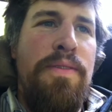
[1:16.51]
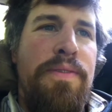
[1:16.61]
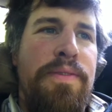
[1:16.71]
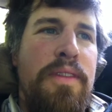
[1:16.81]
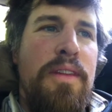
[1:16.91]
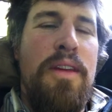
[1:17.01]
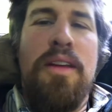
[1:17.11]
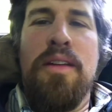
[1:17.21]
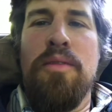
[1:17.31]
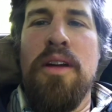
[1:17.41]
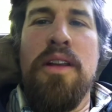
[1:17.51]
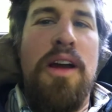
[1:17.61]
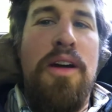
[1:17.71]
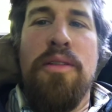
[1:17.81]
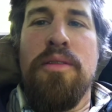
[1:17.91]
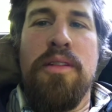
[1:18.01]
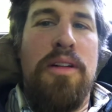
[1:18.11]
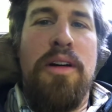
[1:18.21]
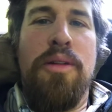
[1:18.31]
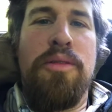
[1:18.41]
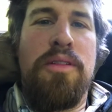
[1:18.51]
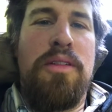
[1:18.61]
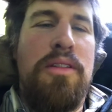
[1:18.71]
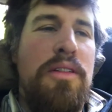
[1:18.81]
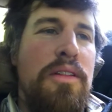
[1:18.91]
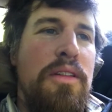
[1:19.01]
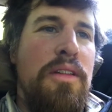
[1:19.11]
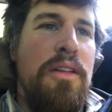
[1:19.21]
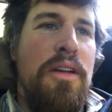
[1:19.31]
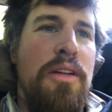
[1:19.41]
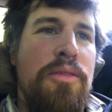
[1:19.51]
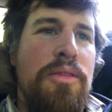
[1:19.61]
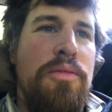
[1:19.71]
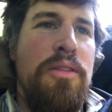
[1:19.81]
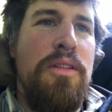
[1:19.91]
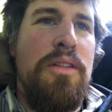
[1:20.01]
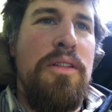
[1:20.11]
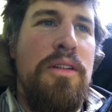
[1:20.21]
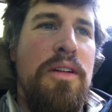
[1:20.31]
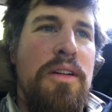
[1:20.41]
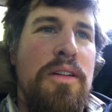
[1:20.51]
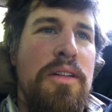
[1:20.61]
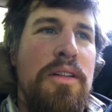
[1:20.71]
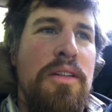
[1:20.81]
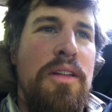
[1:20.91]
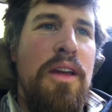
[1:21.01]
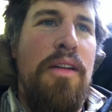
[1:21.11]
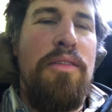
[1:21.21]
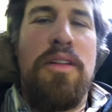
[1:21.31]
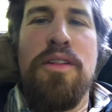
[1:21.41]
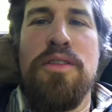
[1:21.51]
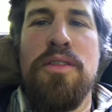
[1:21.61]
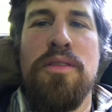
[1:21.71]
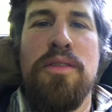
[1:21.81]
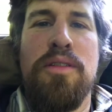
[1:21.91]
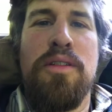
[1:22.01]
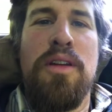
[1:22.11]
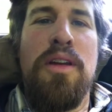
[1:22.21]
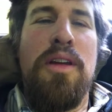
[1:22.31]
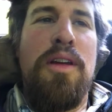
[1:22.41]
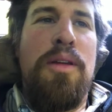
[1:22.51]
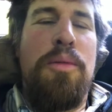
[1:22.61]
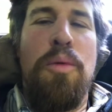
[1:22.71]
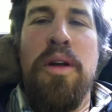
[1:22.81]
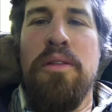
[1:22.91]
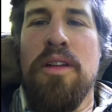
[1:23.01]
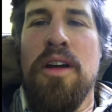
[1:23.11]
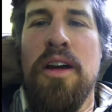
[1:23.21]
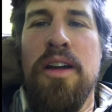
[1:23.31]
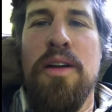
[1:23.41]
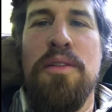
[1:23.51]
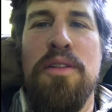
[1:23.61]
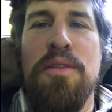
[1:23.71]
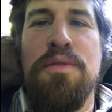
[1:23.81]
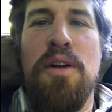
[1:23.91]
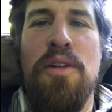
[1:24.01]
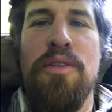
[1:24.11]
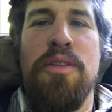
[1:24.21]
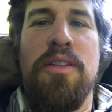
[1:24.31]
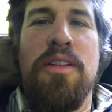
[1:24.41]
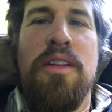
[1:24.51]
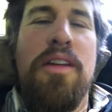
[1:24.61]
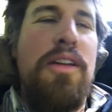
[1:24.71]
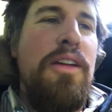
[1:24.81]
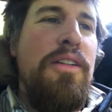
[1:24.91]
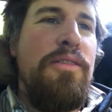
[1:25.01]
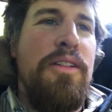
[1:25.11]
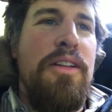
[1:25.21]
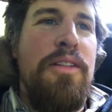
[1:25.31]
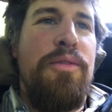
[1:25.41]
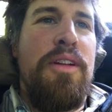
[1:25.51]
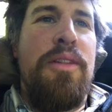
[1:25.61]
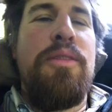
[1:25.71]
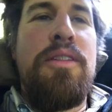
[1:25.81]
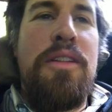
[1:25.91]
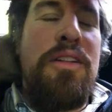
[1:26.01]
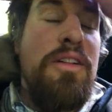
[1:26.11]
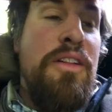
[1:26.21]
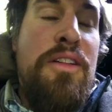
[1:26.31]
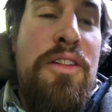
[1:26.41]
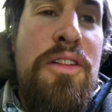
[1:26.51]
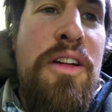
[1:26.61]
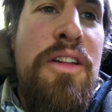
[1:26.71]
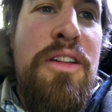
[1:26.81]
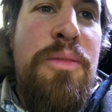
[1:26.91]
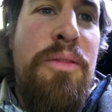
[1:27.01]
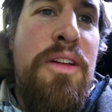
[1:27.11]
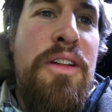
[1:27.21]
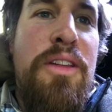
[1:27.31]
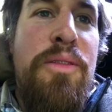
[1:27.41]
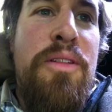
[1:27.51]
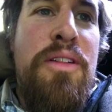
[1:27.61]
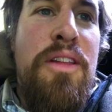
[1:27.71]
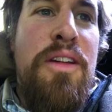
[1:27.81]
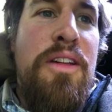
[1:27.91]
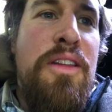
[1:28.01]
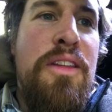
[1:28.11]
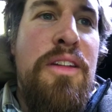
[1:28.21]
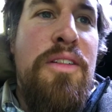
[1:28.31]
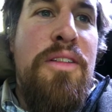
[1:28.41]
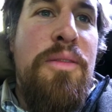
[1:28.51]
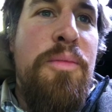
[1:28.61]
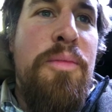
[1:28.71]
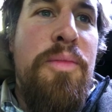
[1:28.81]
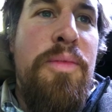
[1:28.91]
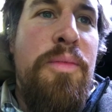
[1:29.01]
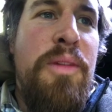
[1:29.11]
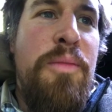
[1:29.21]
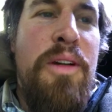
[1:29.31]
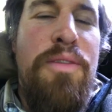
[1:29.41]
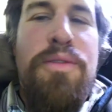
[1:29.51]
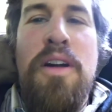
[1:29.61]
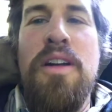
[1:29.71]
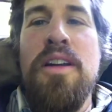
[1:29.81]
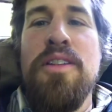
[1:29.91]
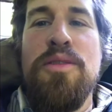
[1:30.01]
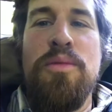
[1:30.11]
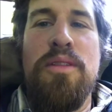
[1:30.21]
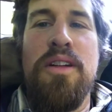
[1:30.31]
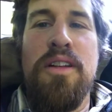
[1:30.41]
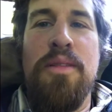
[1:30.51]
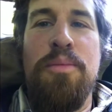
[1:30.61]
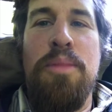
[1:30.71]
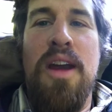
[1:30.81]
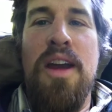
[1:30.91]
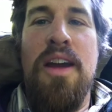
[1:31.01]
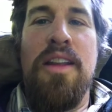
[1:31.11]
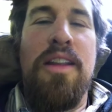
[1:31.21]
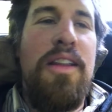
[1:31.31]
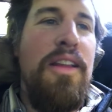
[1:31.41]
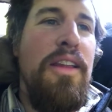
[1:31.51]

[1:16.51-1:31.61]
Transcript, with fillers: and right now, you know, I was I was really uh, having issues, but we were talking over the phone when when I was uh, trying to explain to her that you know my my farting is really bad.